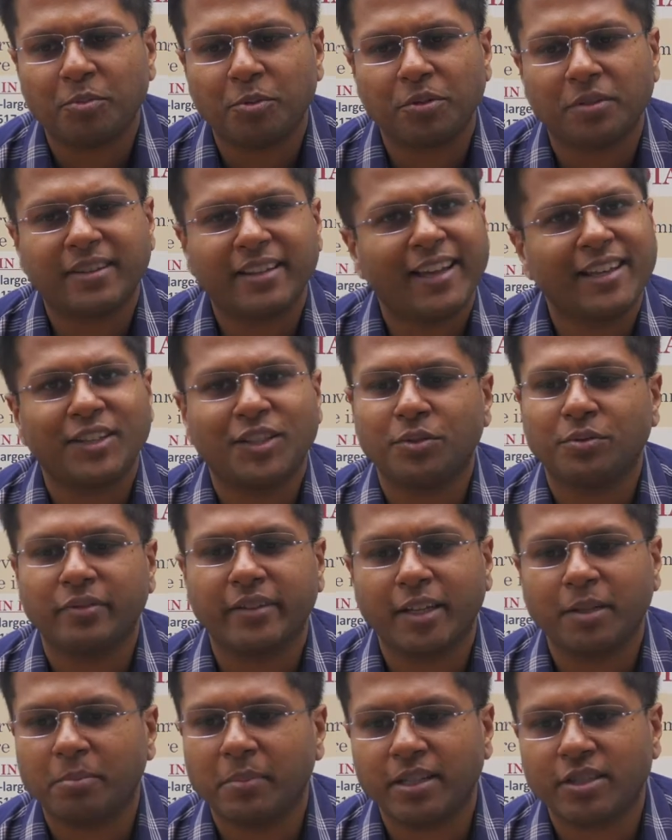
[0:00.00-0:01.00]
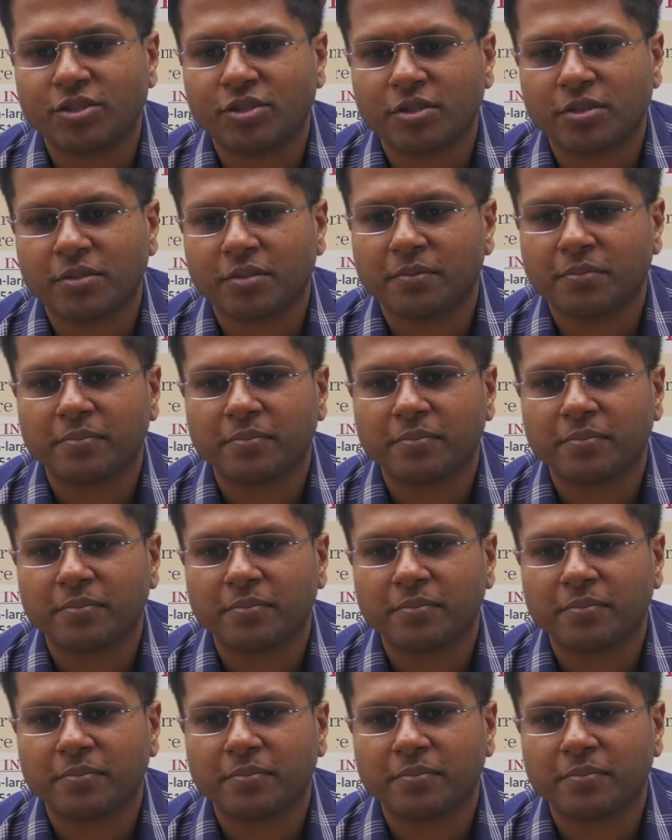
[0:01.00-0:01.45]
Port, thank you very much.